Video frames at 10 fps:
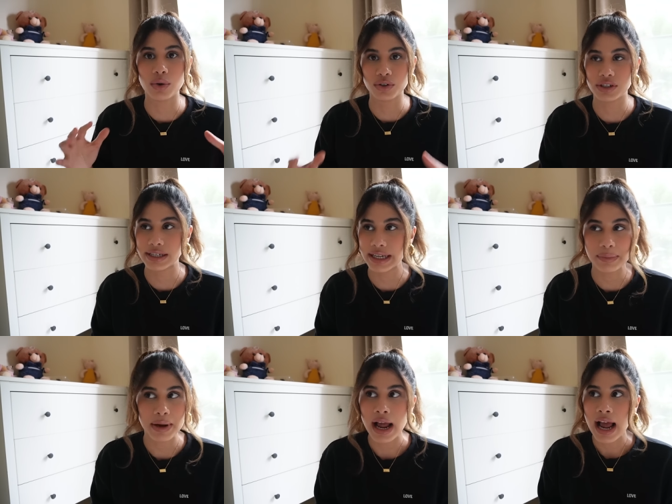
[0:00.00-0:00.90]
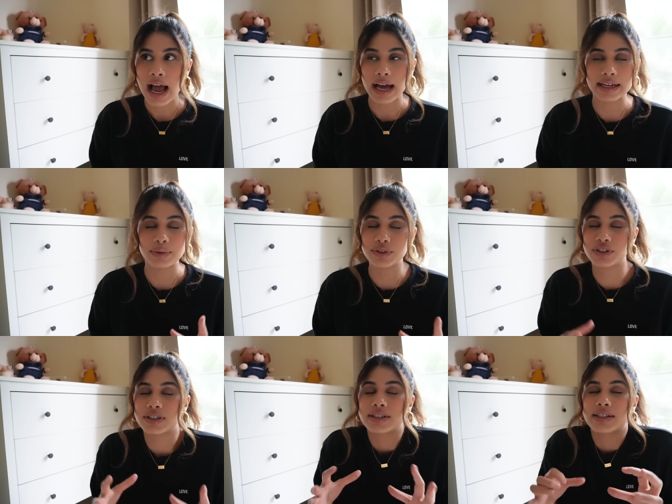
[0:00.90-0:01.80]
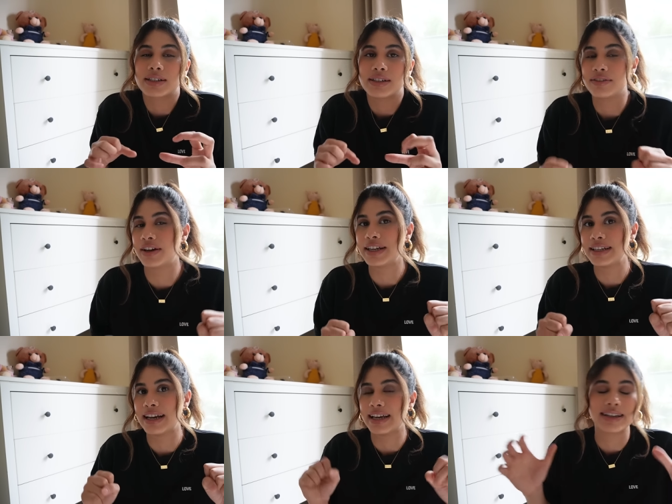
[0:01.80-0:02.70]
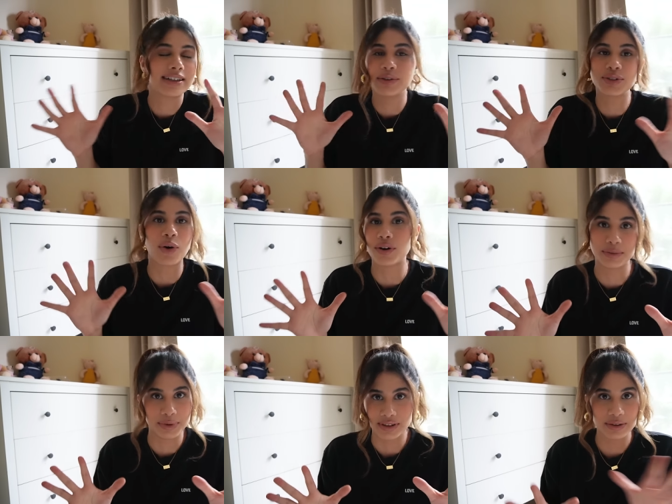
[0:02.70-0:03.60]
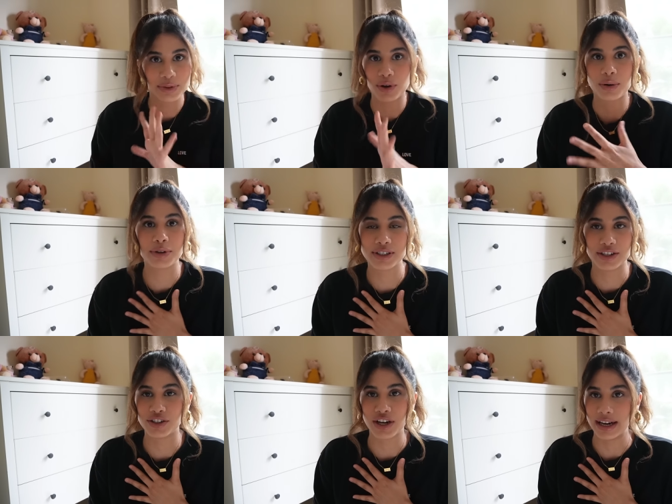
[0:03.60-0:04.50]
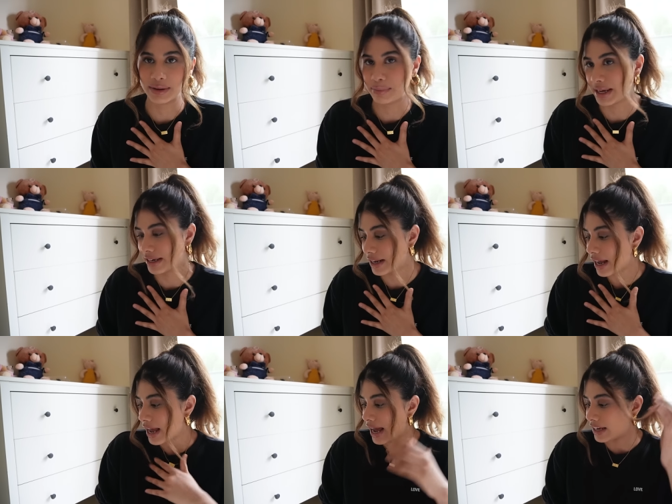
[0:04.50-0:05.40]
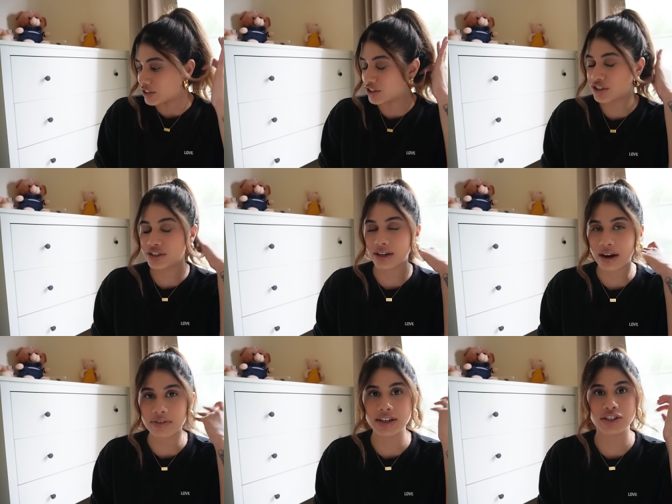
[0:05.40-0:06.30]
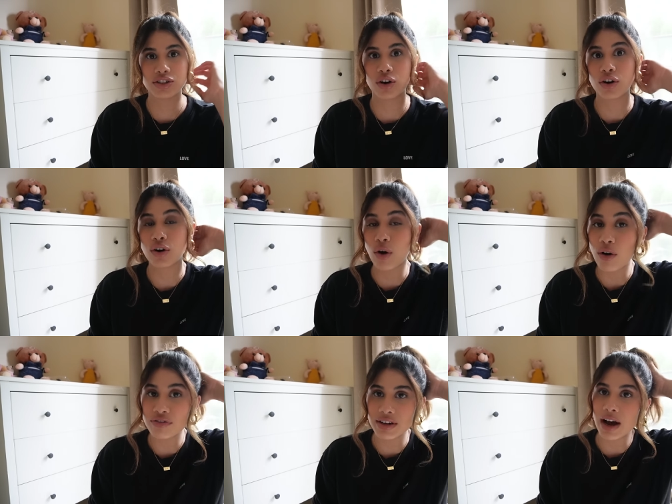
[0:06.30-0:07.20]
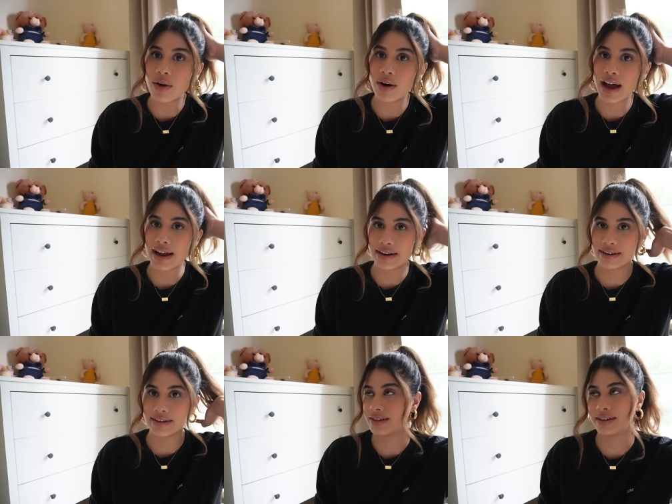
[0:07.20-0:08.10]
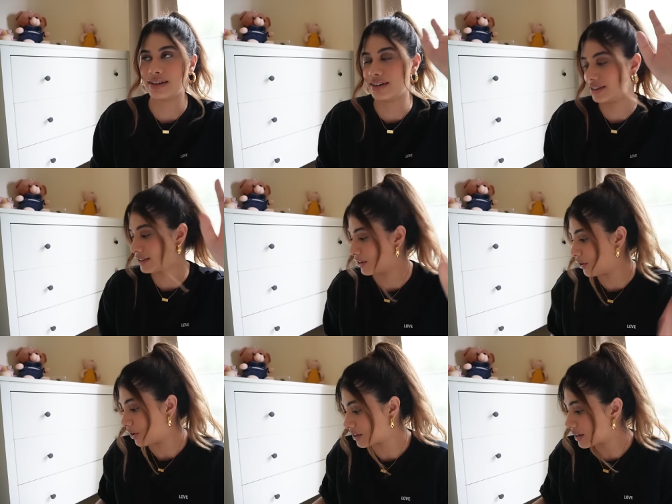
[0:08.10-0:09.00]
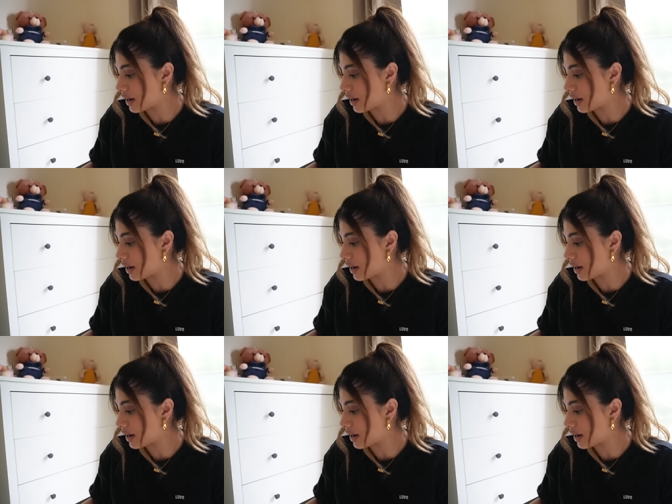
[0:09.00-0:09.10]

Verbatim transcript: go to sleep and it was just very like it was horrible it was horrible to see a child in pain and she's just recovering she's got a cough now and oh it's a lot